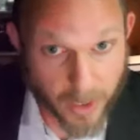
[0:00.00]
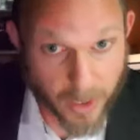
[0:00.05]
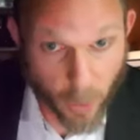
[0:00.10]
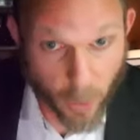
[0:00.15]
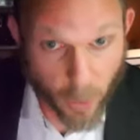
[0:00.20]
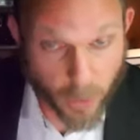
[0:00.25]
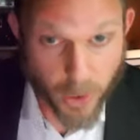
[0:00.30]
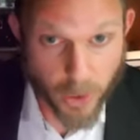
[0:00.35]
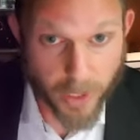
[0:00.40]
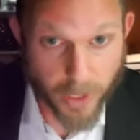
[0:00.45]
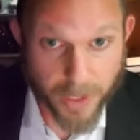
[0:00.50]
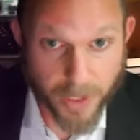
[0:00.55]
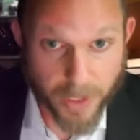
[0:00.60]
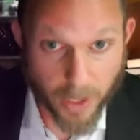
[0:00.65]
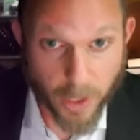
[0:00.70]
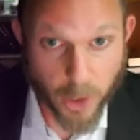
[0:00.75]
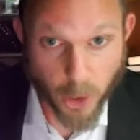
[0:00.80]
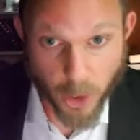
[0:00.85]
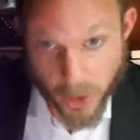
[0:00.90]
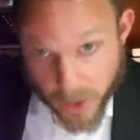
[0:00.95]
also taste
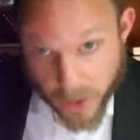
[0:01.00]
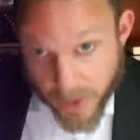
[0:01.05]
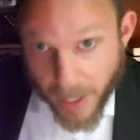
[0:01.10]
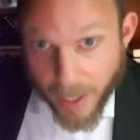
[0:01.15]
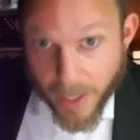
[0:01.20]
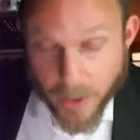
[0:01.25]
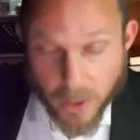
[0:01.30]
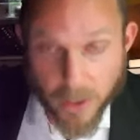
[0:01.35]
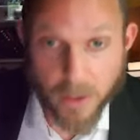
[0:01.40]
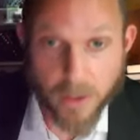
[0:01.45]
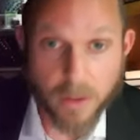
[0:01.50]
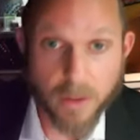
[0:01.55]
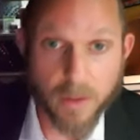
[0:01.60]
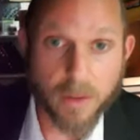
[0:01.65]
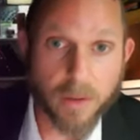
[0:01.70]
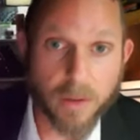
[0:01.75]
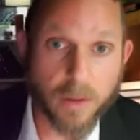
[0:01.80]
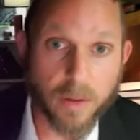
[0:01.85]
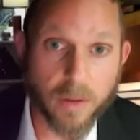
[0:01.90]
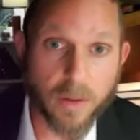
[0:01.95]
delicious, it does.
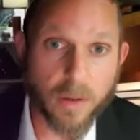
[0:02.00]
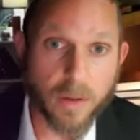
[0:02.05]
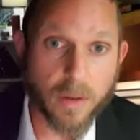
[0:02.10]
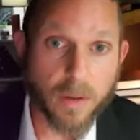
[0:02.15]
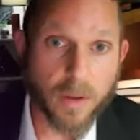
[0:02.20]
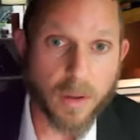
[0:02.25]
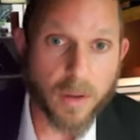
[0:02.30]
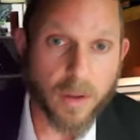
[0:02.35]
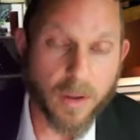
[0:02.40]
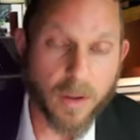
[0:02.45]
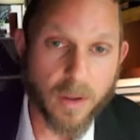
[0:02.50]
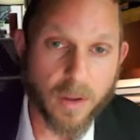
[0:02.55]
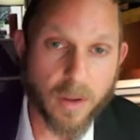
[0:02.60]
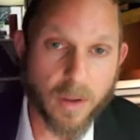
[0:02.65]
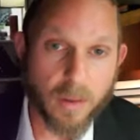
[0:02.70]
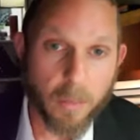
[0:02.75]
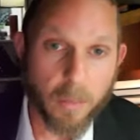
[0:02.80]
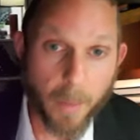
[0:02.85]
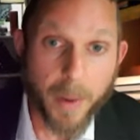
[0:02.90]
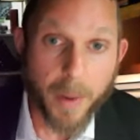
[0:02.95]

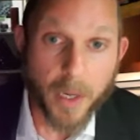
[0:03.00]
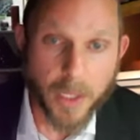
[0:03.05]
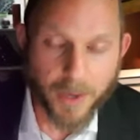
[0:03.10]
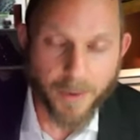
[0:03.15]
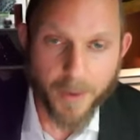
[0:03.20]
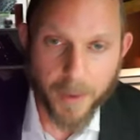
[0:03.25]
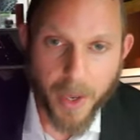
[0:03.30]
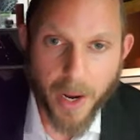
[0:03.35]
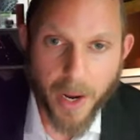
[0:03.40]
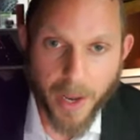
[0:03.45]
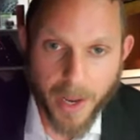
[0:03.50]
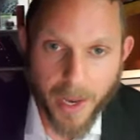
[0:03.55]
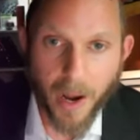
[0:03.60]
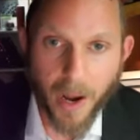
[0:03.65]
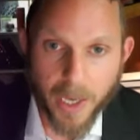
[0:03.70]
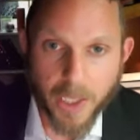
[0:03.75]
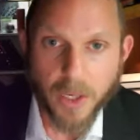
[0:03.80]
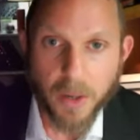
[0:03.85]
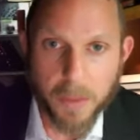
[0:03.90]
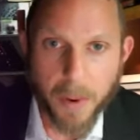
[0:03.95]
But because if I'm going to eat
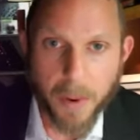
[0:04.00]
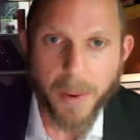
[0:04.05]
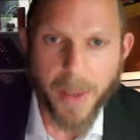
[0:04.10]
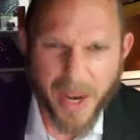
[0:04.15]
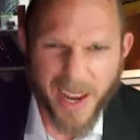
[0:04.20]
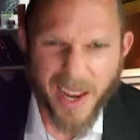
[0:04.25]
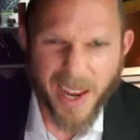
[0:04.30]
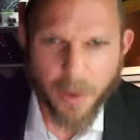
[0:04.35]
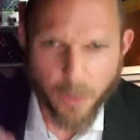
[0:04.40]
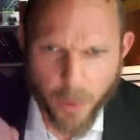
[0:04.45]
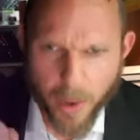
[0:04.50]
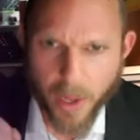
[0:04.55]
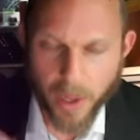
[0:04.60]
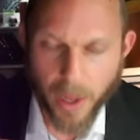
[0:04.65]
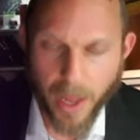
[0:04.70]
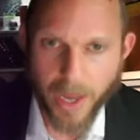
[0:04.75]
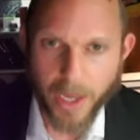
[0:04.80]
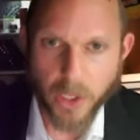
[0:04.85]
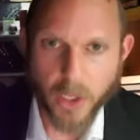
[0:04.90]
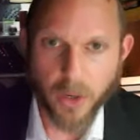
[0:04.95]
ice cream, I'm going to eat real
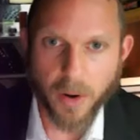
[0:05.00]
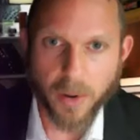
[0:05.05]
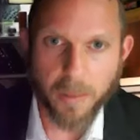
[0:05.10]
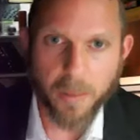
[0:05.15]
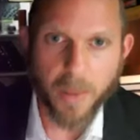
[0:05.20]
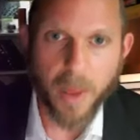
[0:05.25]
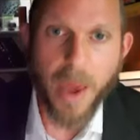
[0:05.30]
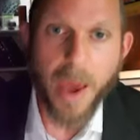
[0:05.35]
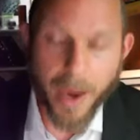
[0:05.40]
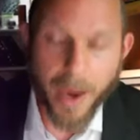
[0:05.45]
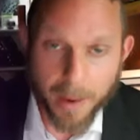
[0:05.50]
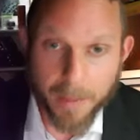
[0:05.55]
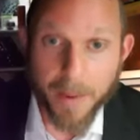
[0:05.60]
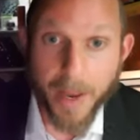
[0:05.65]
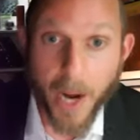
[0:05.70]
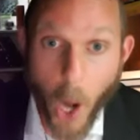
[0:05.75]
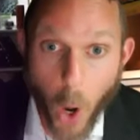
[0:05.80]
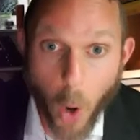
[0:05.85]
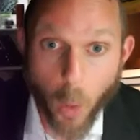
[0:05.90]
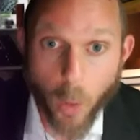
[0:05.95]
ice cream. And I'm going
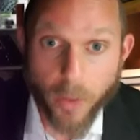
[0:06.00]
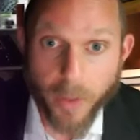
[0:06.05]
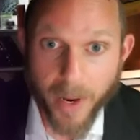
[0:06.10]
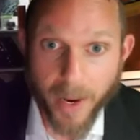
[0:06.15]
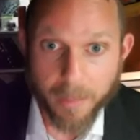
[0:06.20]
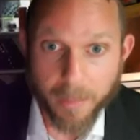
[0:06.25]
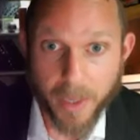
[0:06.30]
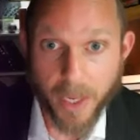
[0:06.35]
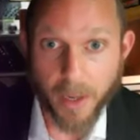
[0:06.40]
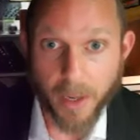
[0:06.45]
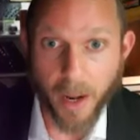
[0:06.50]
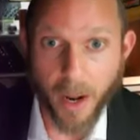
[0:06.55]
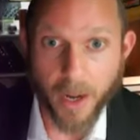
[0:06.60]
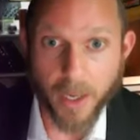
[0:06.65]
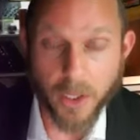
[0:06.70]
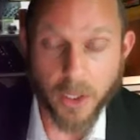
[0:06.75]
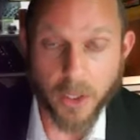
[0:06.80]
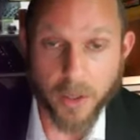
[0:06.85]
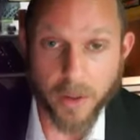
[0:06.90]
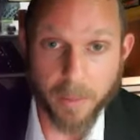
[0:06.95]
to own that I'm eating
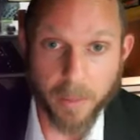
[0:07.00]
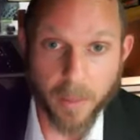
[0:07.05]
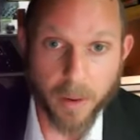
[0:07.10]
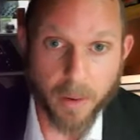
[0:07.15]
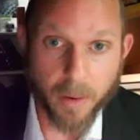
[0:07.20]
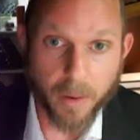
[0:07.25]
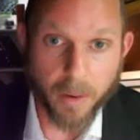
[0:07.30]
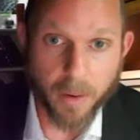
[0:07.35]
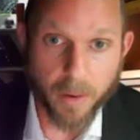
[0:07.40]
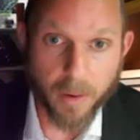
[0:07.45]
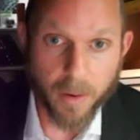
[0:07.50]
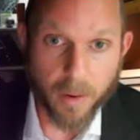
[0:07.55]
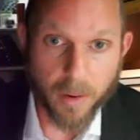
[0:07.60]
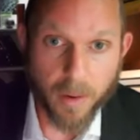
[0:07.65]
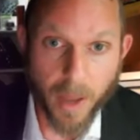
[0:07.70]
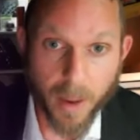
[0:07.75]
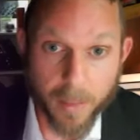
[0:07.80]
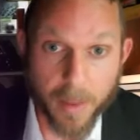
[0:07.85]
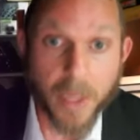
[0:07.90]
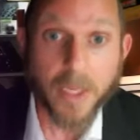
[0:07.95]
ice cream.
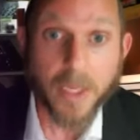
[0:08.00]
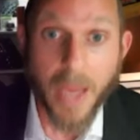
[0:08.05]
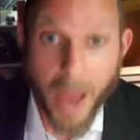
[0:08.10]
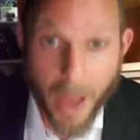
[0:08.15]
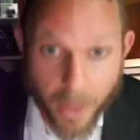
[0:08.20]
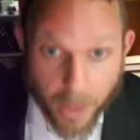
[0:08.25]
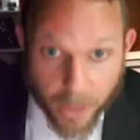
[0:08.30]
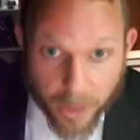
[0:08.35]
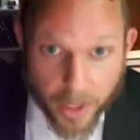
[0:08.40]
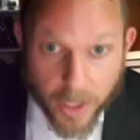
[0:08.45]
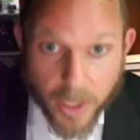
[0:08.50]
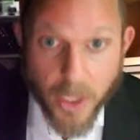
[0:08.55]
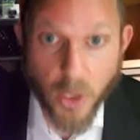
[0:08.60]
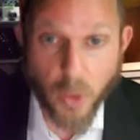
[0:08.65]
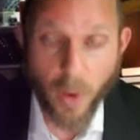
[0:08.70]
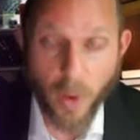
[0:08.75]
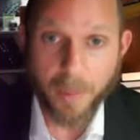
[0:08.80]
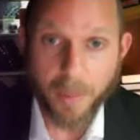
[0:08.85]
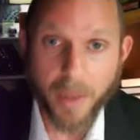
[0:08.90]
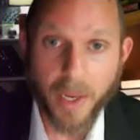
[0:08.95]
I'm going to say, this is
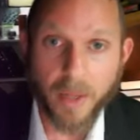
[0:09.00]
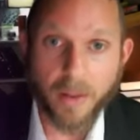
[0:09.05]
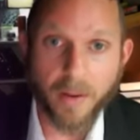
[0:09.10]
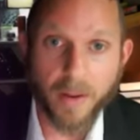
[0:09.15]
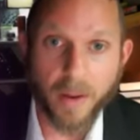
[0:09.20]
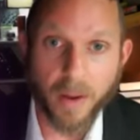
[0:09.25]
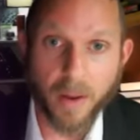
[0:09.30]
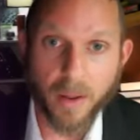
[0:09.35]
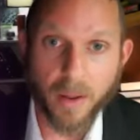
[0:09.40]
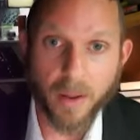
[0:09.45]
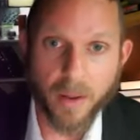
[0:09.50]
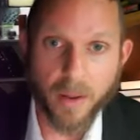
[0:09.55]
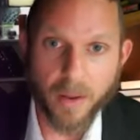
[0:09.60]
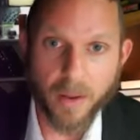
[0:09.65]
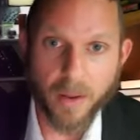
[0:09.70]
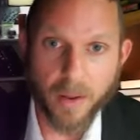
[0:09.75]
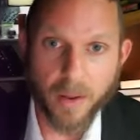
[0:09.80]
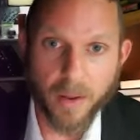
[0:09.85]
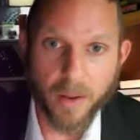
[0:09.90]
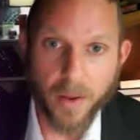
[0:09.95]
what I'm eating.
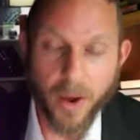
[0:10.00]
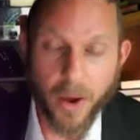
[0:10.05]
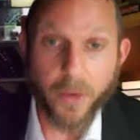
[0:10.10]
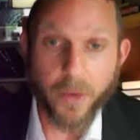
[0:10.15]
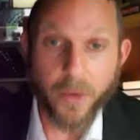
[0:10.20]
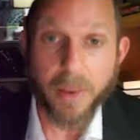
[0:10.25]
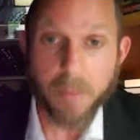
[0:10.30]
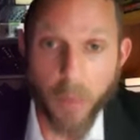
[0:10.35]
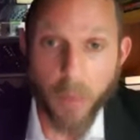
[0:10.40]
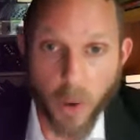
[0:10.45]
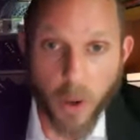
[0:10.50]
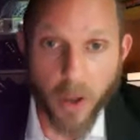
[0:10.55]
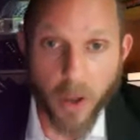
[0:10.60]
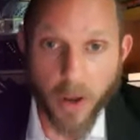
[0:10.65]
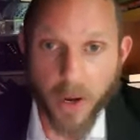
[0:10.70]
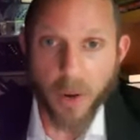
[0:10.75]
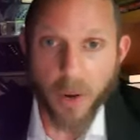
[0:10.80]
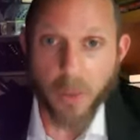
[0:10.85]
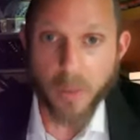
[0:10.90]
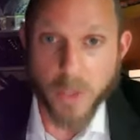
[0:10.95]
Harini mukhan
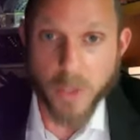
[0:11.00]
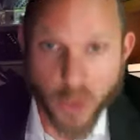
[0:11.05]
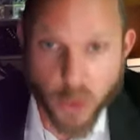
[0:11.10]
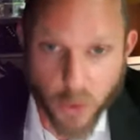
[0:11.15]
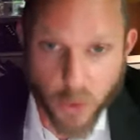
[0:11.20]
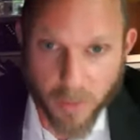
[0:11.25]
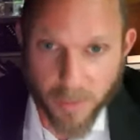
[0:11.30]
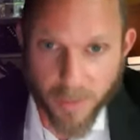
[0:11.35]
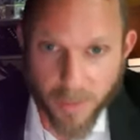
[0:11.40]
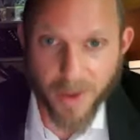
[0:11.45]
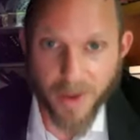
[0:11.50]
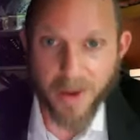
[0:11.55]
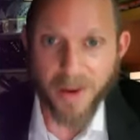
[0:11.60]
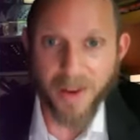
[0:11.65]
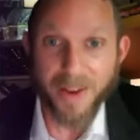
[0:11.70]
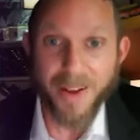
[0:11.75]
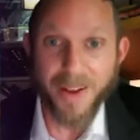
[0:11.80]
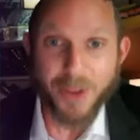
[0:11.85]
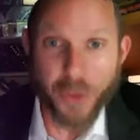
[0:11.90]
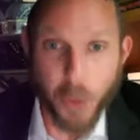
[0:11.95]
umezuman
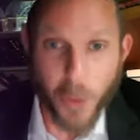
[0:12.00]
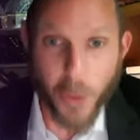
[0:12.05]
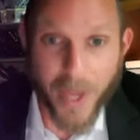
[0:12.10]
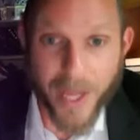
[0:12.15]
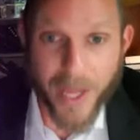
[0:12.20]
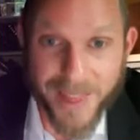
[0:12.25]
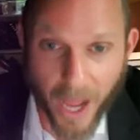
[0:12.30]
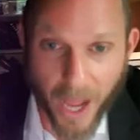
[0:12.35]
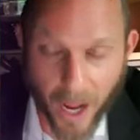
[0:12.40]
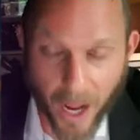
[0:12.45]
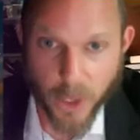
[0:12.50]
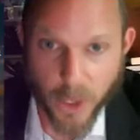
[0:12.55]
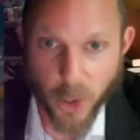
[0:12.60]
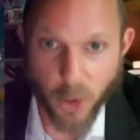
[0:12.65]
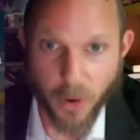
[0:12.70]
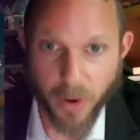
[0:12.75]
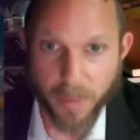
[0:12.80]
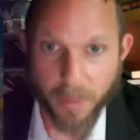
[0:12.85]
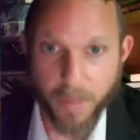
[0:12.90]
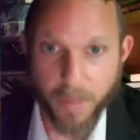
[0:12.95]
to eat the ice cream.